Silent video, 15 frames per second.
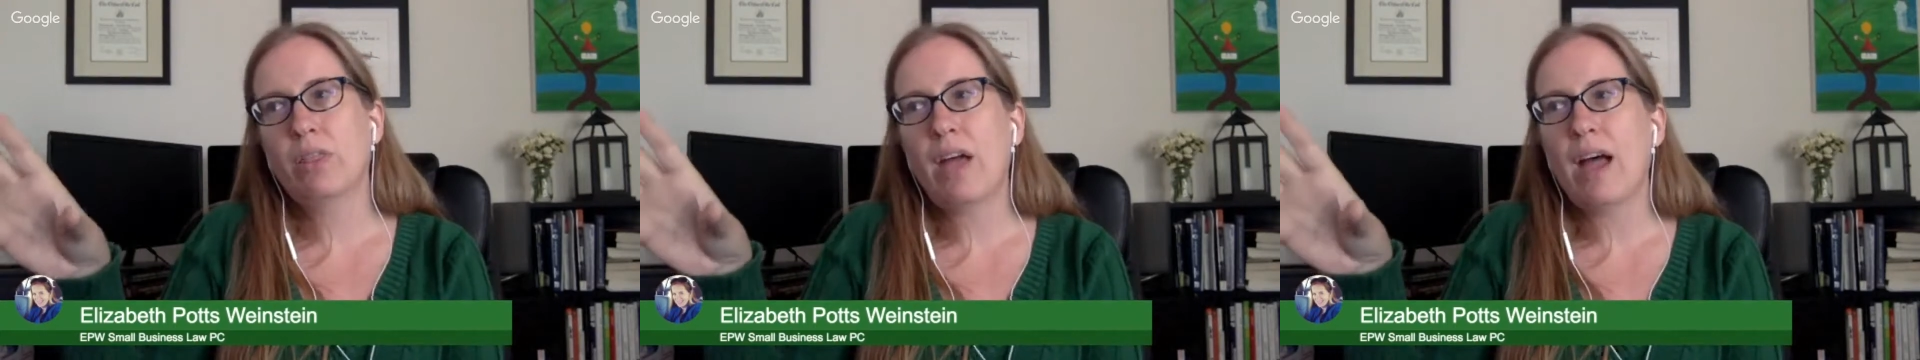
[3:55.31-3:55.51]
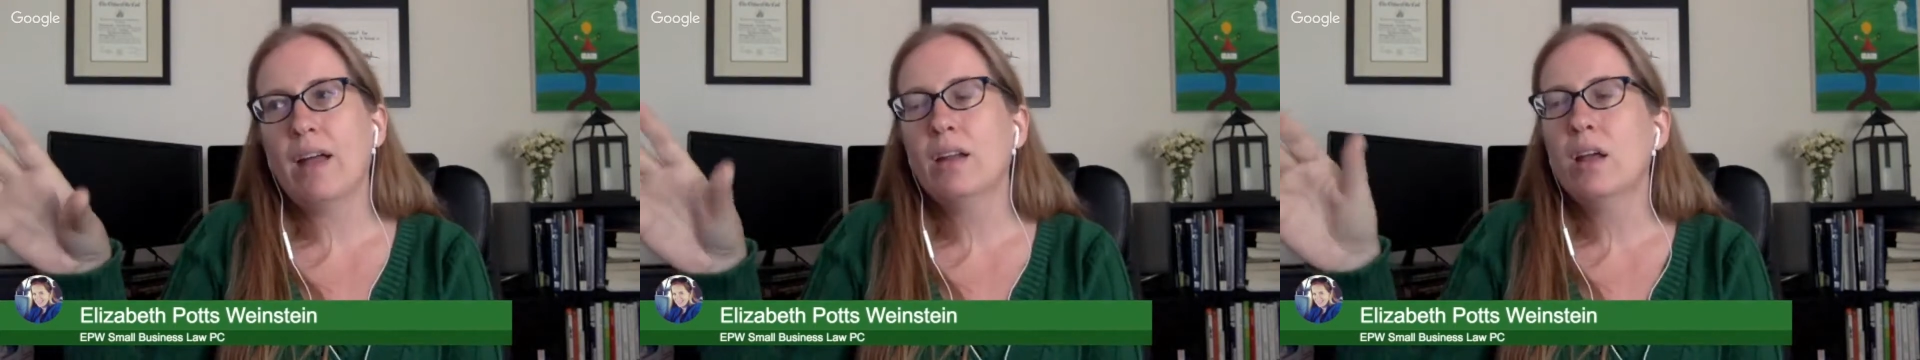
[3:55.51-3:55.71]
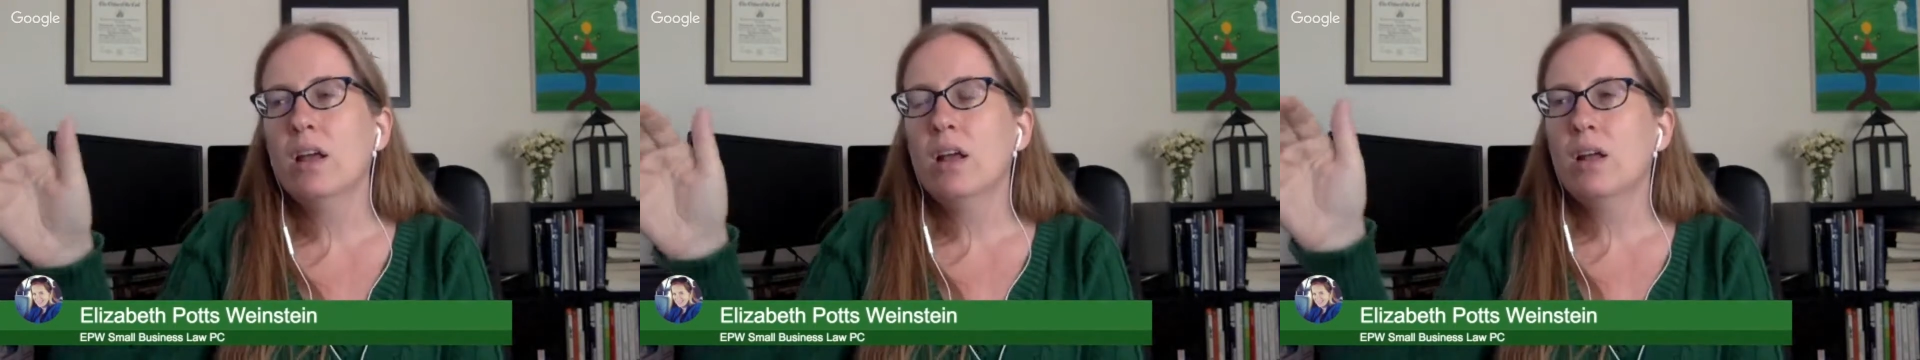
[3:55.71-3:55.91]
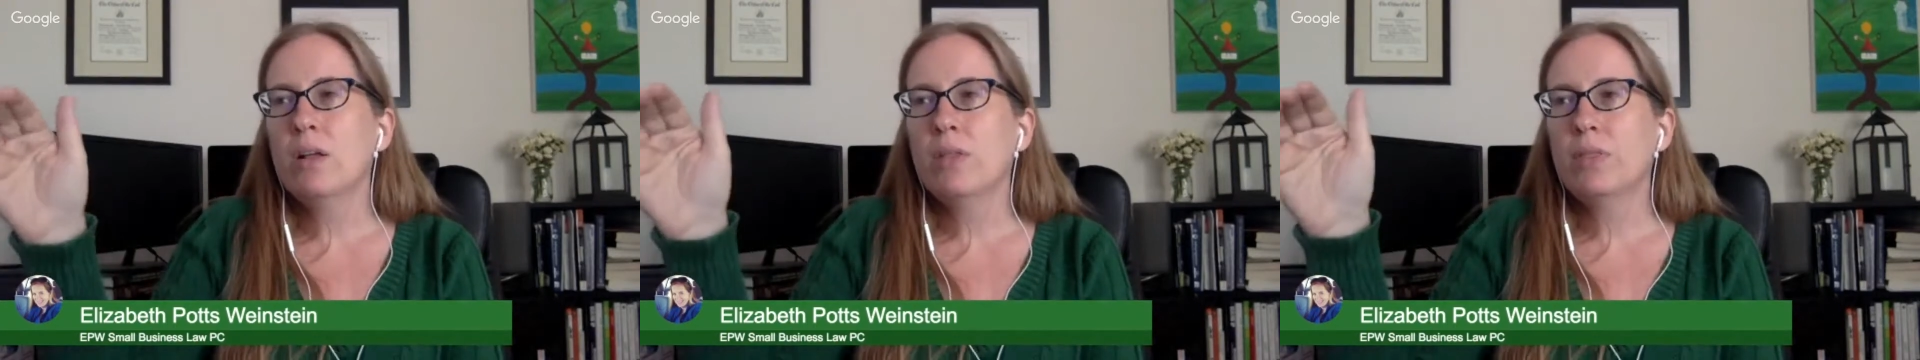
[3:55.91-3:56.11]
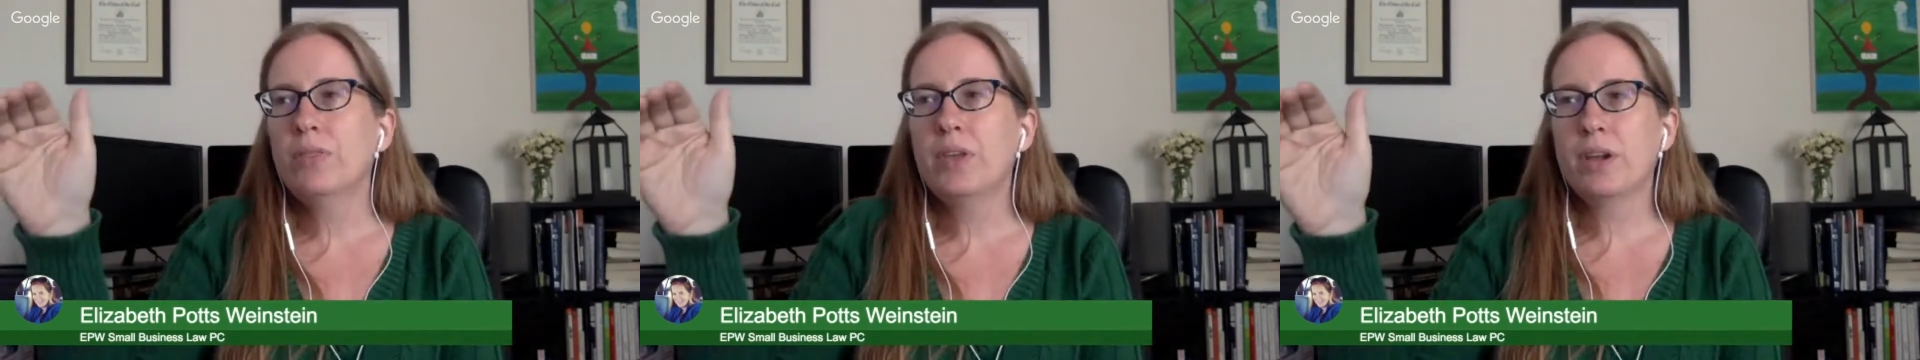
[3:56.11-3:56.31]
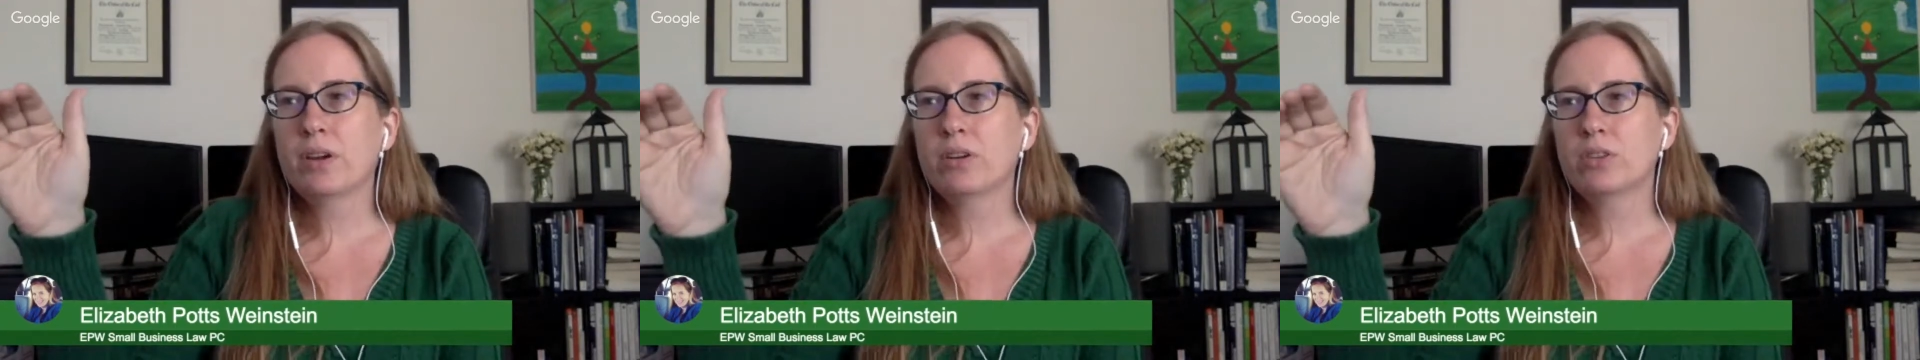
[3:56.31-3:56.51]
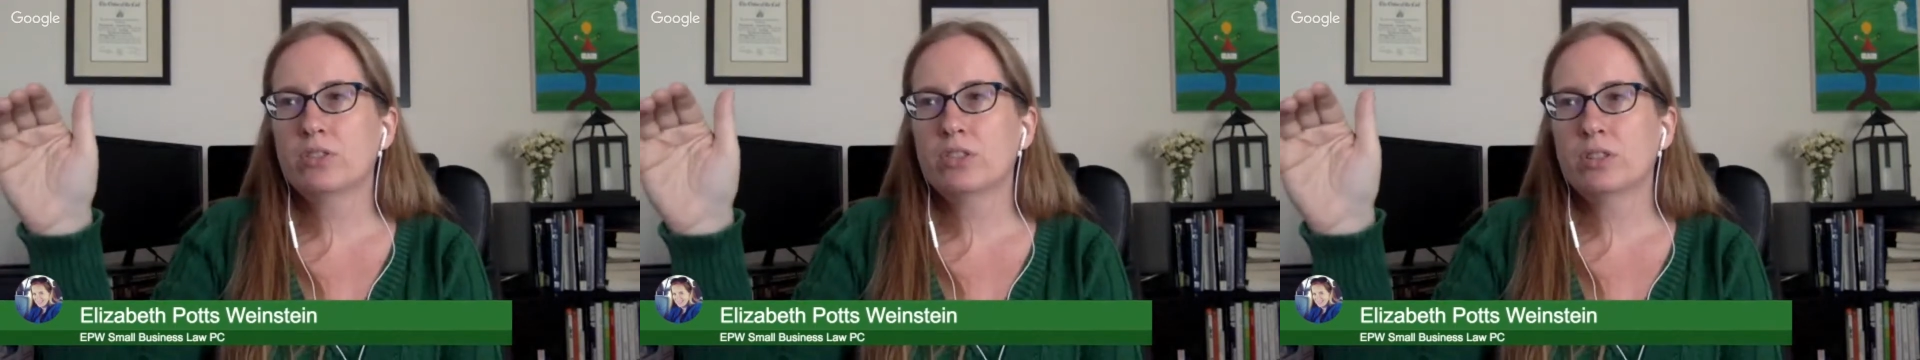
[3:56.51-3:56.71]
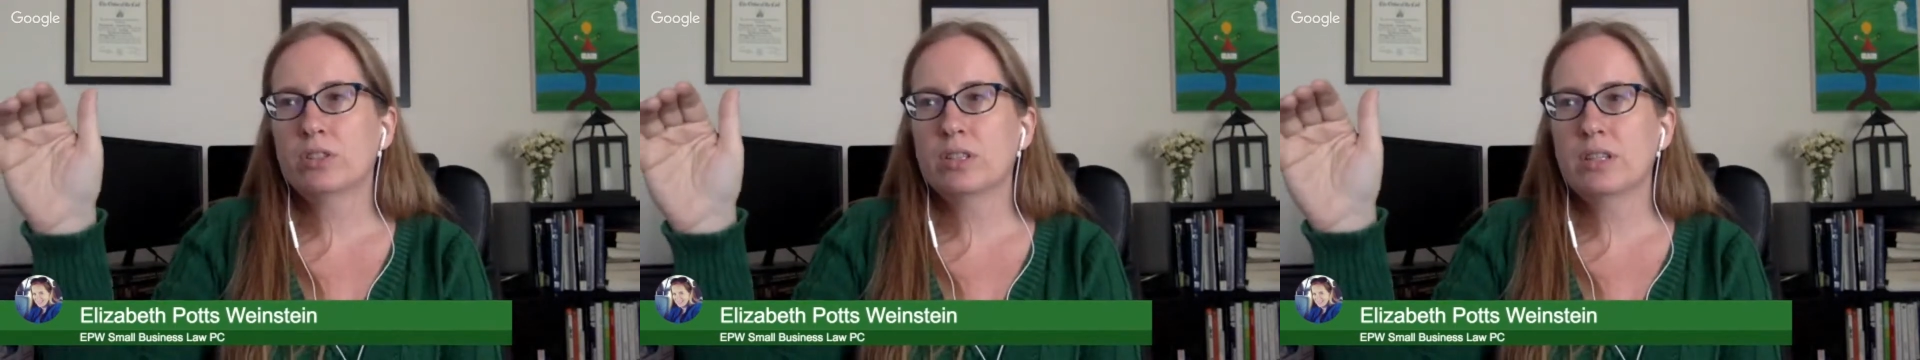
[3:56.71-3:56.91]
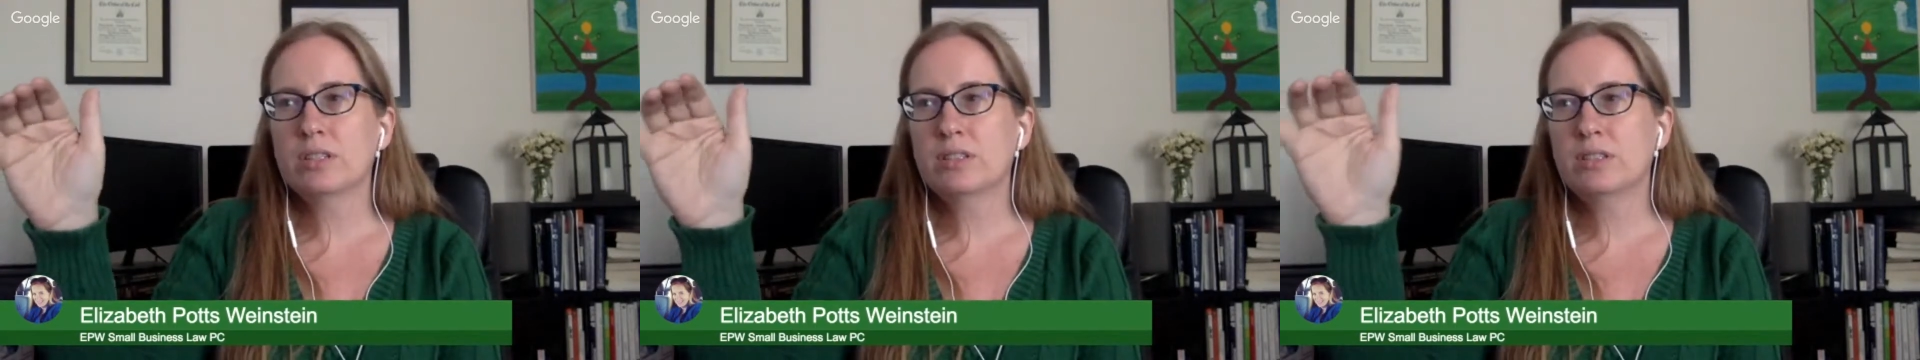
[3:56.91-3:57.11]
that there's the